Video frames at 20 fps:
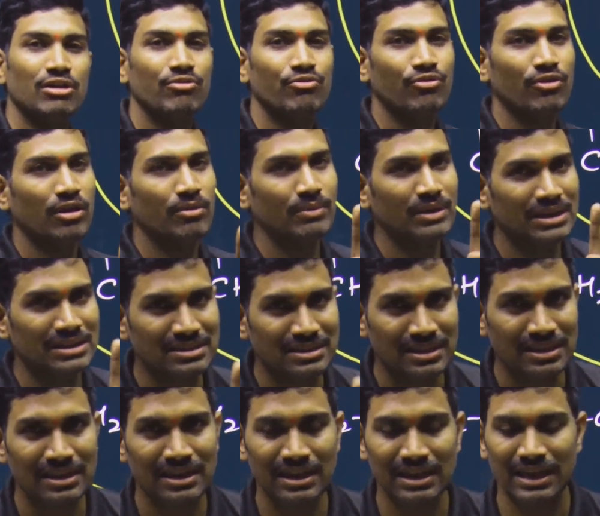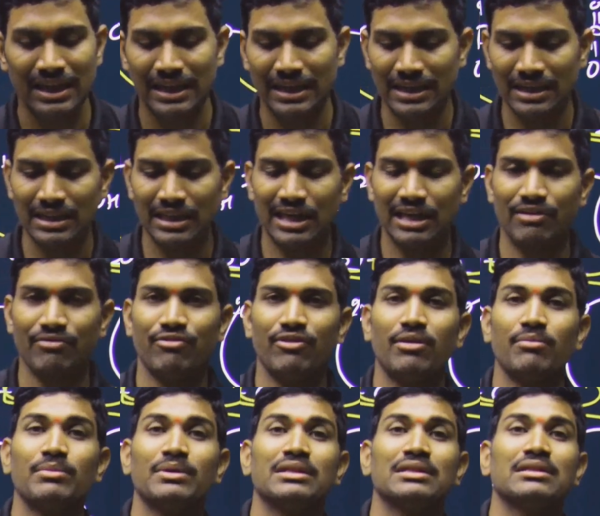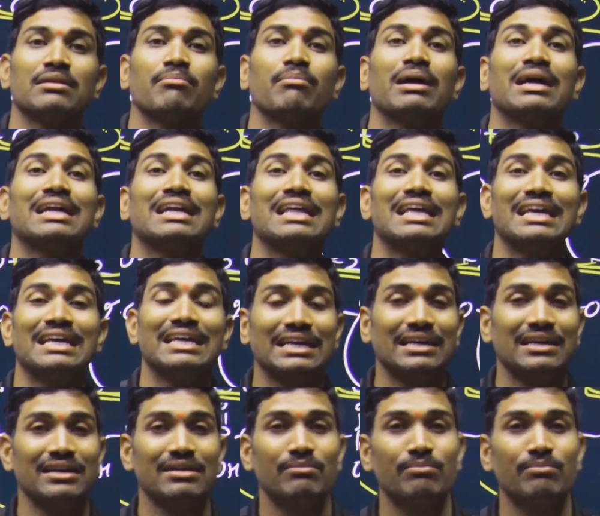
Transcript: of forming single layer, they are forming the bilayer.